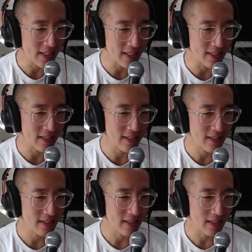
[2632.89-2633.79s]
in
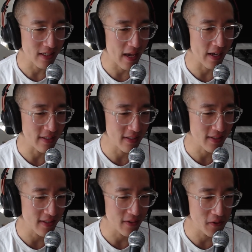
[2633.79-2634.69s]

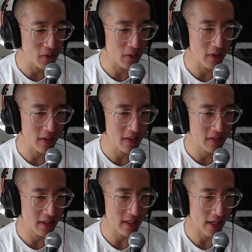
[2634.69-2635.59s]
dance or
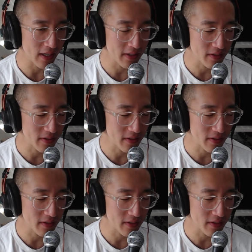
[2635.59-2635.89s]
singing,